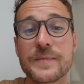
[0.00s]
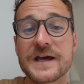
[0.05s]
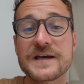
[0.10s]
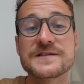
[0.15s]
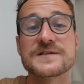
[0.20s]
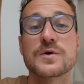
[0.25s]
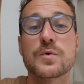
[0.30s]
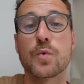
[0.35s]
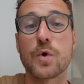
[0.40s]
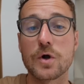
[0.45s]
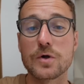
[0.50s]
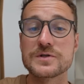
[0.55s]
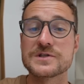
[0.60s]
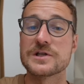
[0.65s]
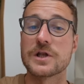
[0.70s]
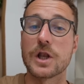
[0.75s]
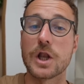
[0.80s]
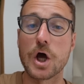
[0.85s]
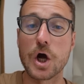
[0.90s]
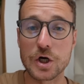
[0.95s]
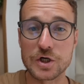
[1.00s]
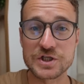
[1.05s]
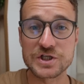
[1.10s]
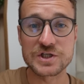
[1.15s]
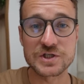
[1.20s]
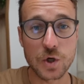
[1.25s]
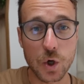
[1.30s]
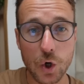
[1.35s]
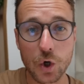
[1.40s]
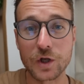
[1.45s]
is the world's
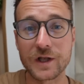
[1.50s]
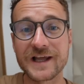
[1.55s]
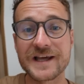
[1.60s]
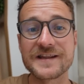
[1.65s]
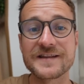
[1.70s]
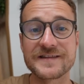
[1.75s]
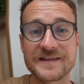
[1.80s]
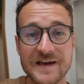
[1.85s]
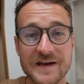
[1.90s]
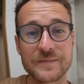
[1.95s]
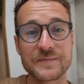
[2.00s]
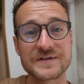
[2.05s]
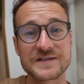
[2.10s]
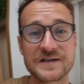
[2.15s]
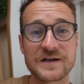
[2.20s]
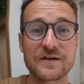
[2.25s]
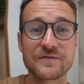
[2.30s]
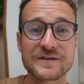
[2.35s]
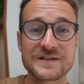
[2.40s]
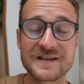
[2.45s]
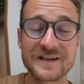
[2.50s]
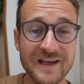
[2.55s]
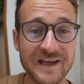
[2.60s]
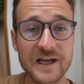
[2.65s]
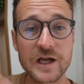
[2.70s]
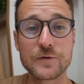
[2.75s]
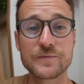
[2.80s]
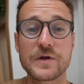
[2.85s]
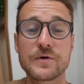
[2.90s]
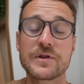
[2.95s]
largest online therapy service, and it can
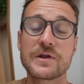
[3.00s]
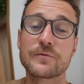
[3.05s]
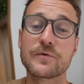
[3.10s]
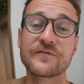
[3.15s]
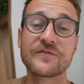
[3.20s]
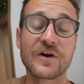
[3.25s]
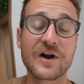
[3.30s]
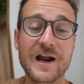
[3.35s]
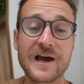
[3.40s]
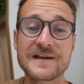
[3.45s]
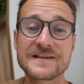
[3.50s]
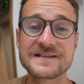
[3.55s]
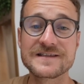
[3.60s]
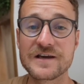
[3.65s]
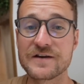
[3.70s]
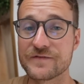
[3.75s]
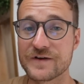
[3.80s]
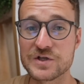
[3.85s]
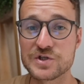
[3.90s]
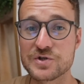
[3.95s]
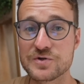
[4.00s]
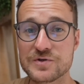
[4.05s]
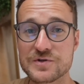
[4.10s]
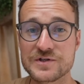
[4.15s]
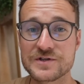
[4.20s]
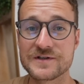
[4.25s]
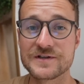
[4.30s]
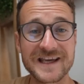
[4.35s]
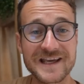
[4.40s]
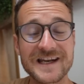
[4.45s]
help you with a variety of issues
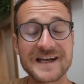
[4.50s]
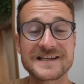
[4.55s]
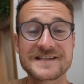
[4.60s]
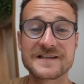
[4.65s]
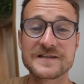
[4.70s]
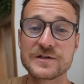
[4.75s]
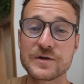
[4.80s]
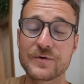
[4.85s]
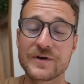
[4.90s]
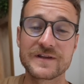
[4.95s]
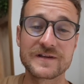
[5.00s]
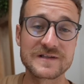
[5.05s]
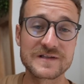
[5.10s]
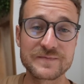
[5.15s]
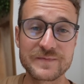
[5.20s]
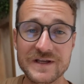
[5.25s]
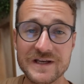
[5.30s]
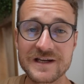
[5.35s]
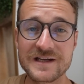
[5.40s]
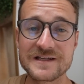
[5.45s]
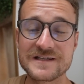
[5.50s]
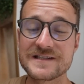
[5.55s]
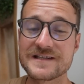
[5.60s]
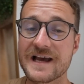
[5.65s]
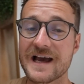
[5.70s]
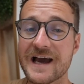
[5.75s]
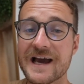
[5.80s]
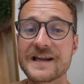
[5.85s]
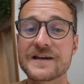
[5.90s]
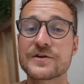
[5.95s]
by connecting you with experienced
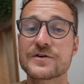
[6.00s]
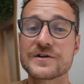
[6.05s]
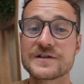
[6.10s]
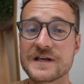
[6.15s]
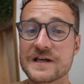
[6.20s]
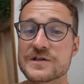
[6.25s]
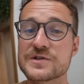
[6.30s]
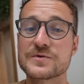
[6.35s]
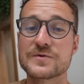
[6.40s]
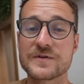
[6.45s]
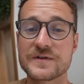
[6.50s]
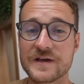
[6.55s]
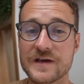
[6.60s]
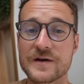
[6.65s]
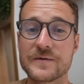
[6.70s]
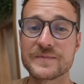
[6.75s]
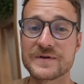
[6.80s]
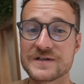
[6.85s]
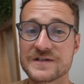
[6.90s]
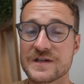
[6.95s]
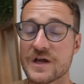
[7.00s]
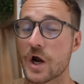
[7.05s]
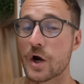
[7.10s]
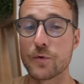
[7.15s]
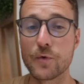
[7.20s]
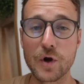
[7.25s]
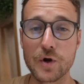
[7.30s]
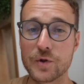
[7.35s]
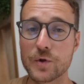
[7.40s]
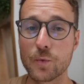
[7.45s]
and credentialed therapists
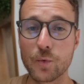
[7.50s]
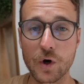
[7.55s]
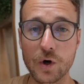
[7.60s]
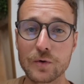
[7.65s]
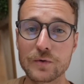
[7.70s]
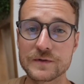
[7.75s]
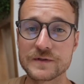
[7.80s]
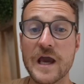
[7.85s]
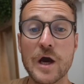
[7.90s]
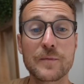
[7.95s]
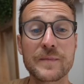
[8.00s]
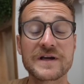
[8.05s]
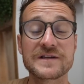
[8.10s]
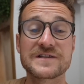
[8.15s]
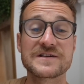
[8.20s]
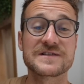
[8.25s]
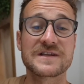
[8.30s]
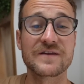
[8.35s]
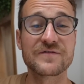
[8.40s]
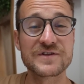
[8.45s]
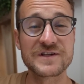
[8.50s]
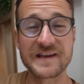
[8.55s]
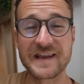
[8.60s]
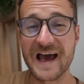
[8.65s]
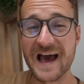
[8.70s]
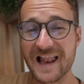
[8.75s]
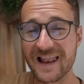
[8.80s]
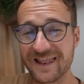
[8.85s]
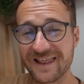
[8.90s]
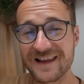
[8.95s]
around the world. They help by just giving you
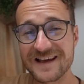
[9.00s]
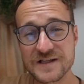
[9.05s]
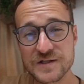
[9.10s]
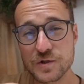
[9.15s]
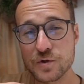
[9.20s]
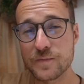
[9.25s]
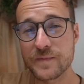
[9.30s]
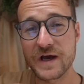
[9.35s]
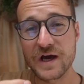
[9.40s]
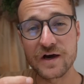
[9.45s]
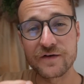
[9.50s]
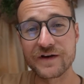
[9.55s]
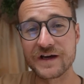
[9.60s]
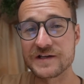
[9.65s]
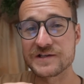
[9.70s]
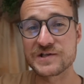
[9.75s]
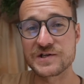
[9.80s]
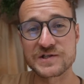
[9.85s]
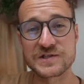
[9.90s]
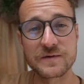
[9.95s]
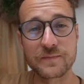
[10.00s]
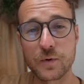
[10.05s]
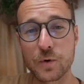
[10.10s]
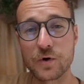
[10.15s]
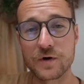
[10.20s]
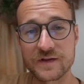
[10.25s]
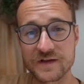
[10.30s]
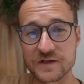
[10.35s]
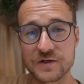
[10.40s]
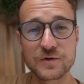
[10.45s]
that little bit of extra
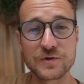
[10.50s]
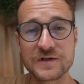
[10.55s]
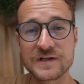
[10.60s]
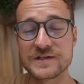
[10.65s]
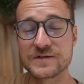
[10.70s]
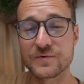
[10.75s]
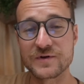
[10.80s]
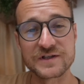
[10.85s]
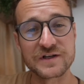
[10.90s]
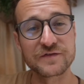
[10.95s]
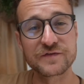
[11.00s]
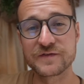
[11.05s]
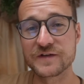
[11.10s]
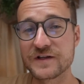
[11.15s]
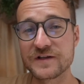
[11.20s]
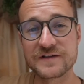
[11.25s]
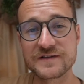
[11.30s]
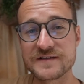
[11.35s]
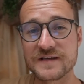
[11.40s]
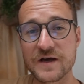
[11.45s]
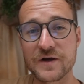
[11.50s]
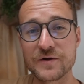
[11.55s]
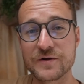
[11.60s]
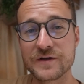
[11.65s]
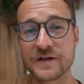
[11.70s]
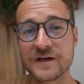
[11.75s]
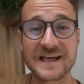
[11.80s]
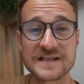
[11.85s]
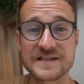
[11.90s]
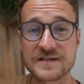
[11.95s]
support that you need when you're feeling down. And
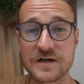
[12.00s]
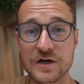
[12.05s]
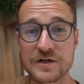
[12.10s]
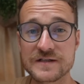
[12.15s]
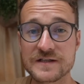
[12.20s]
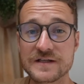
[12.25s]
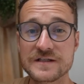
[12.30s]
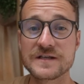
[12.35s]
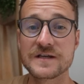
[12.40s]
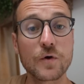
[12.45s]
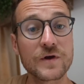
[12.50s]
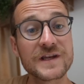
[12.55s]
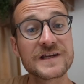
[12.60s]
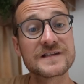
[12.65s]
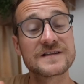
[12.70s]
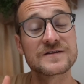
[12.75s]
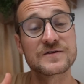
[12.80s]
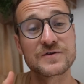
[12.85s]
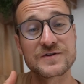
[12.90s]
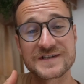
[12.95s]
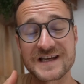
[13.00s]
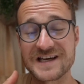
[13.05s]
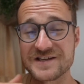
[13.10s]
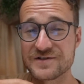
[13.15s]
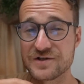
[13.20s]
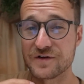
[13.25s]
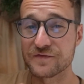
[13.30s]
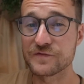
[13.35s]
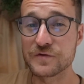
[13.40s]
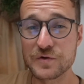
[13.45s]
to get started, all you need to do is
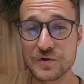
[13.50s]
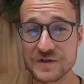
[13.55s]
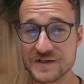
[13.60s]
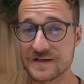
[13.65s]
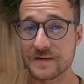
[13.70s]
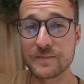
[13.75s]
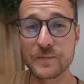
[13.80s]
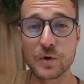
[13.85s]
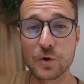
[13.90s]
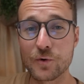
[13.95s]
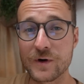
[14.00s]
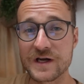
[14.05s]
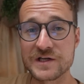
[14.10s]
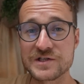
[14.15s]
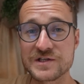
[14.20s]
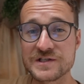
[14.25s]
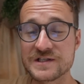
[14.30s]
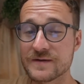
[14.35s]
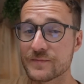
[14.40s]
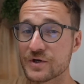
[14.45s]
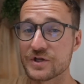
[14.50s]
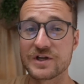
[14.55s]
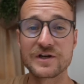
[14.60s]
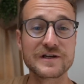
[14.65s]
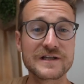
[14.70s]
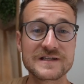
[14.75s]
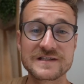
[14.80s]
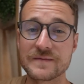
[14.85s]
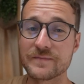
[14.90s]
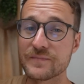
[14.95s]
answer a few simple questions about your
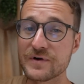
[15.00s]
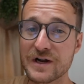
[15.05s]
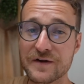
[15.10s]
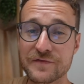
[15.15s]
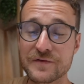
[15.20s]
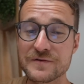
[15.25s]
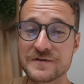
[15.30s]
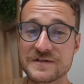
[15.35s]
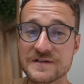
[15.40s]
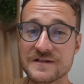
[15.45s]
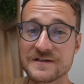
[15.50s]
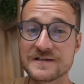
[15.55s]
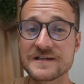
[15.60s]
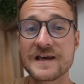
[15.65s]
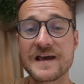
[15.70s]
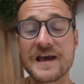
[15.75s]
needs and preferences,